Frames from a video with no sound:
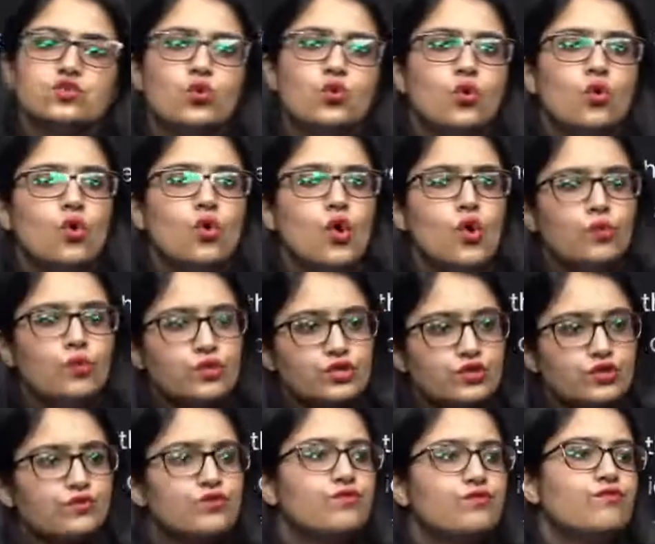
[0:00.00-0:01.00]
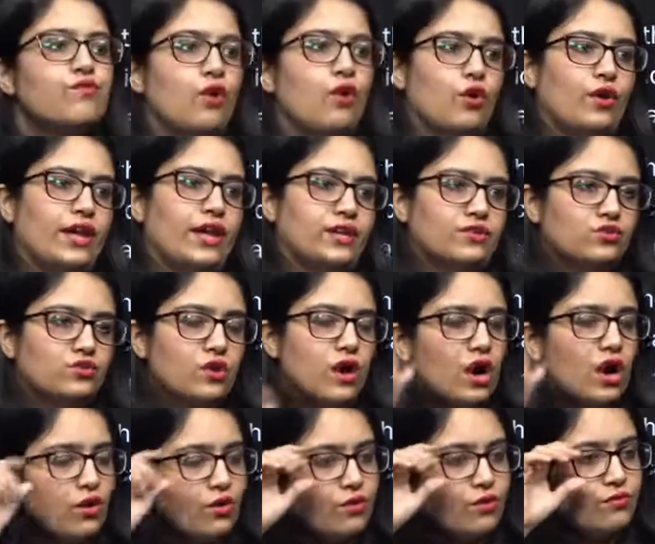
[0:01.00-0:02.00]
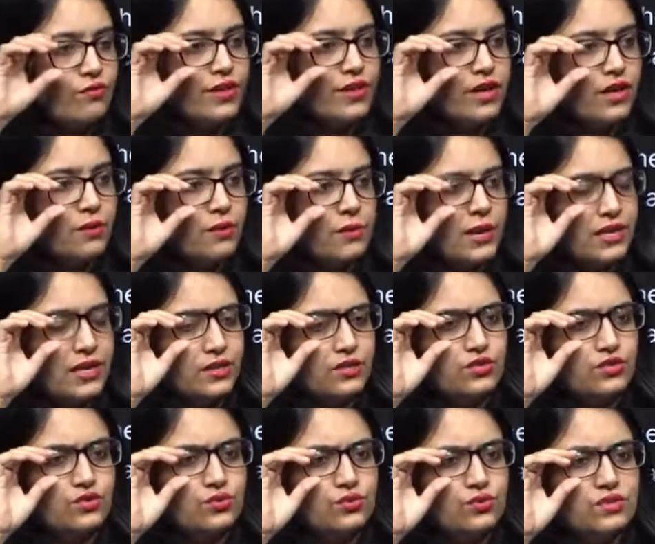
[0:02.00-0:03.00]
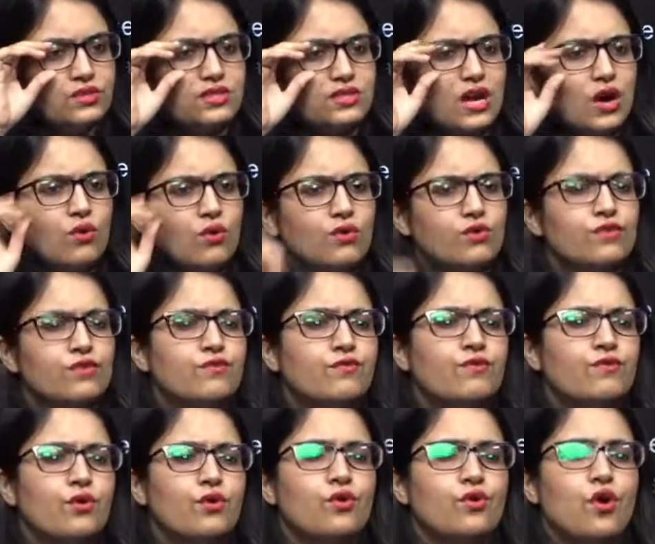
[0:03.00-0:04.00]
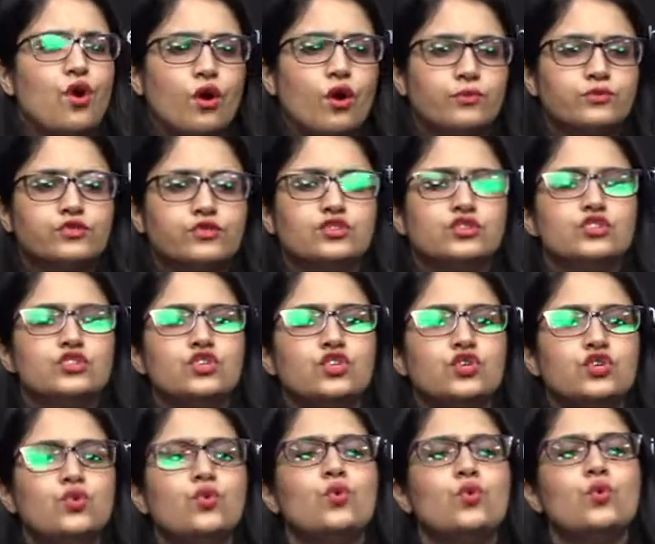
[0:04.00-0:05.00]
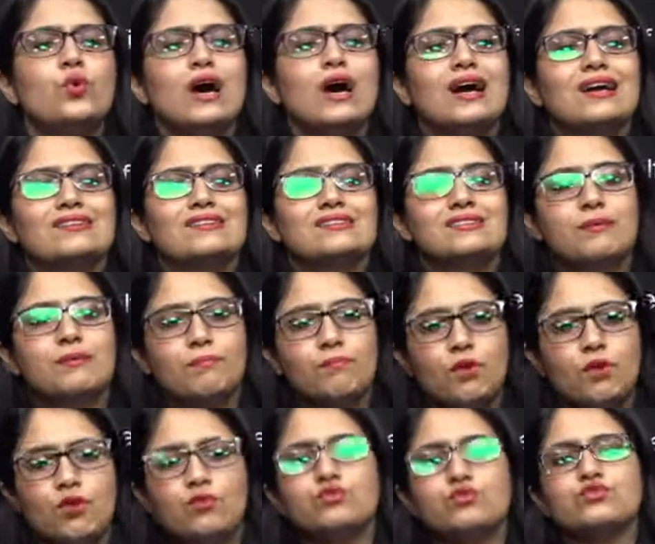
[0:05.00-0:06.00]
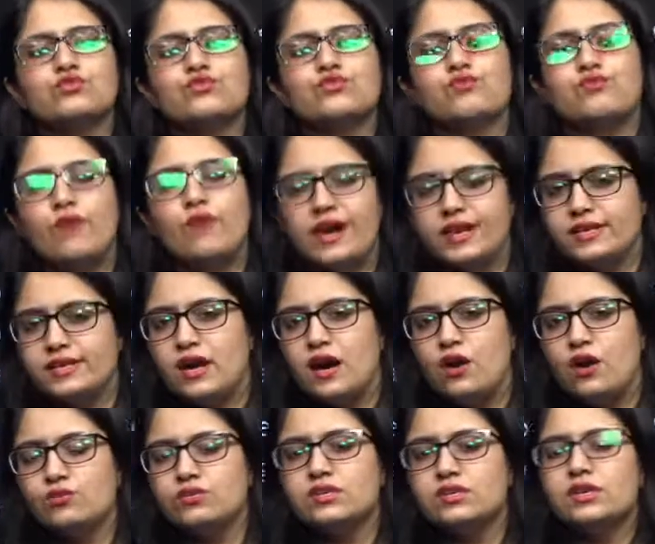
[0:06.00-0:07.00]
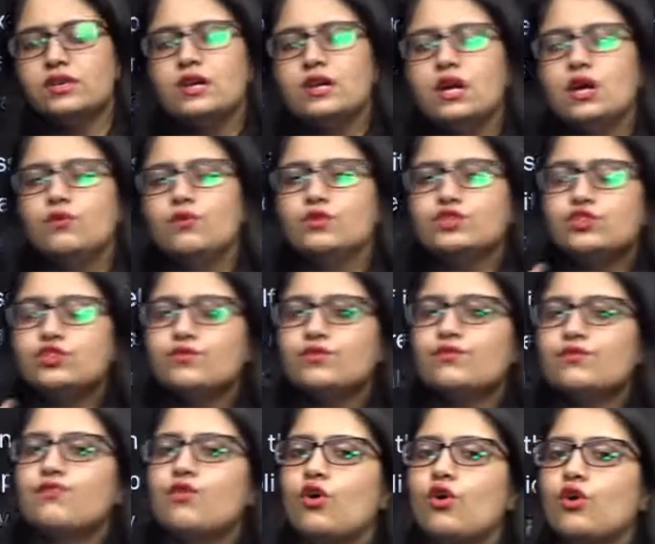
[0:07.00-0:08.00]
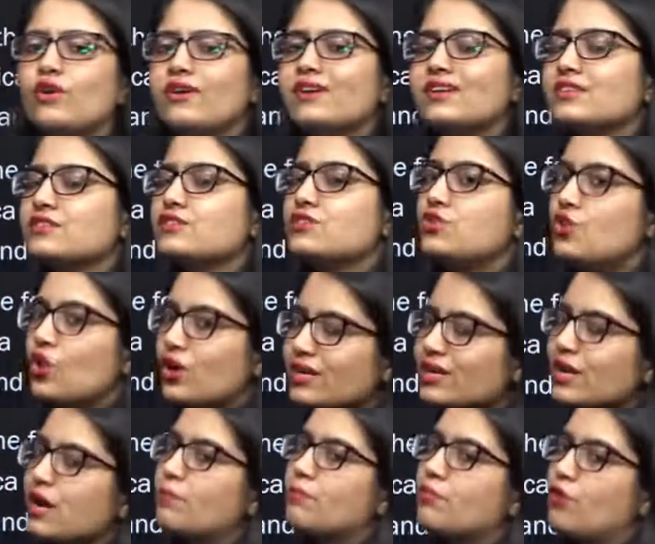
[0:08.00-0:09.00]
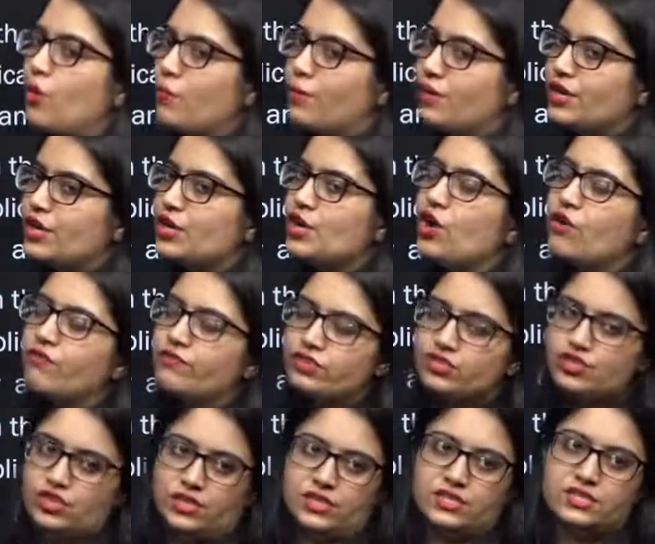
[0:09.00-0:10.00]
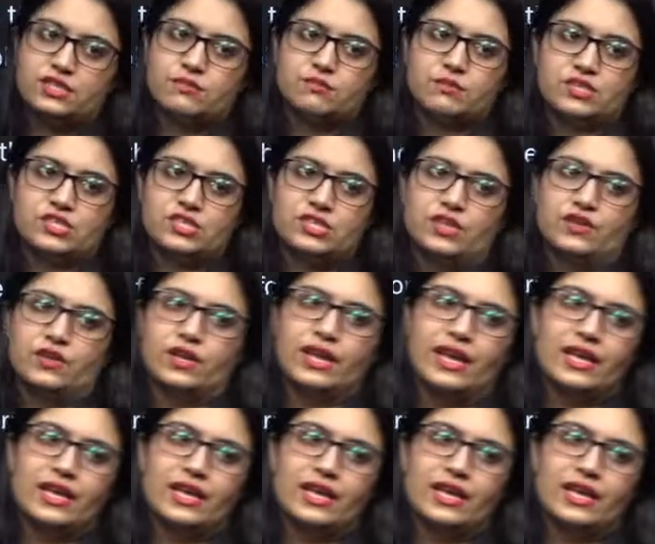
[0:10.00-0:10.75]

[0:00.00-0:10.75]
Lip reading: So, which of the following? So, out of here, my dear students, out of the 4 options, you are supposed to find out which of the following is not a property of a genetic material.